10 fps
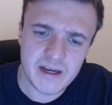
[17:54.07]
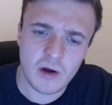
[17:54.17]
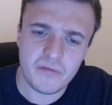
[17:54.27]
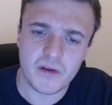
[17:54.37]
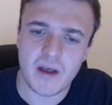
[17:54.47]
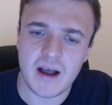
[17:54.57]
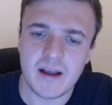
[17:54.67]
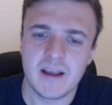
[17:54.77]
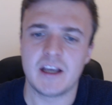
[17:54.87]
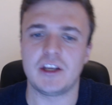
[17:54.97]
enough on
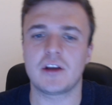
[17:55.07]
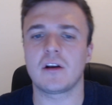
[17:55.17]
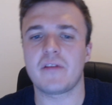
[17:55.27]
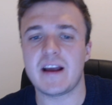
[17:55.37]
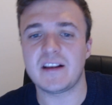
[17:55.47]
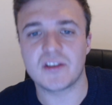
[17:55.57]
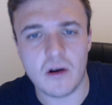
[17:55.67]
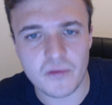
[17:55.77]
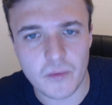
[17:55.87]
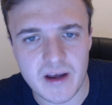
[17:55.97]
that. You can create
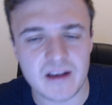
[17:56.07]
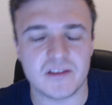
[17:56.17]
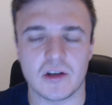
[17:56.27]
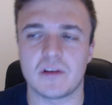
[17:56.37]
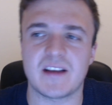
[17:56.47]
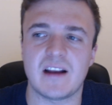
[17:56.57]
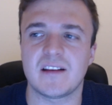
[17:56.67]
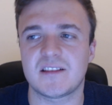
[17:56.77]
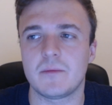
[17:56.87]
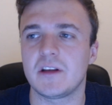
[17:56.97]
software, so it's kind
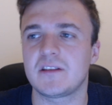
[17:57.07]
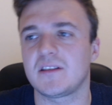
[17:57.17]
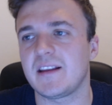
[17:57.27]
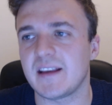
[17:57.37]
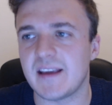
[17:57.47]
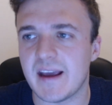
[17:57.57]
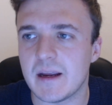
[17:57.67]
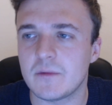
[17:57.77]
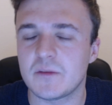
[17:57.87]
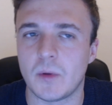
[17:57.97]
of similar to like the
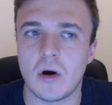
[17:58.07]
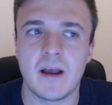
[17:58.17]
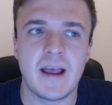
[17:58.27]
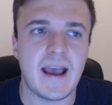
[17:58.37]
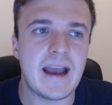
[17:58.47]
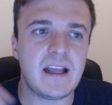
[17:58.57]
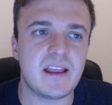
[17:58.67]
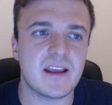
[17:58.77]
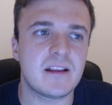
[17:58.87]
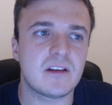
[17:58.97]
games, but
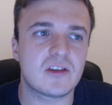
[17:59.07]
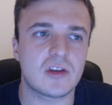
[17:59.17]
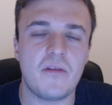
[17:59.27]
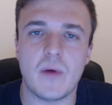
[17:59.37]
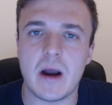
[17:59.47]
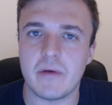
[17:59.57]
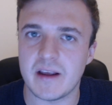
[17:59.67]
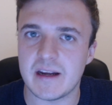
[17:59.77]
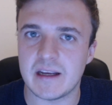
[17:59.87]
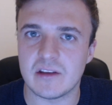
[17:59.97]
anything software
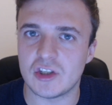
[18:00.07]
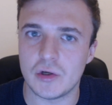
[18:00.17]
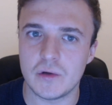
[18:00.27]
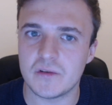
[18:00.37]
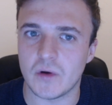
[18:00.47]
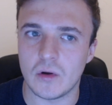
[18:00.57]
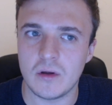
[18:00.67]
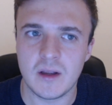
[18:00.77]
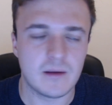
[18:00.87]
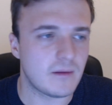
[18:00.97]
related that's
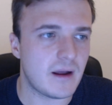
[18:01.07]
useful,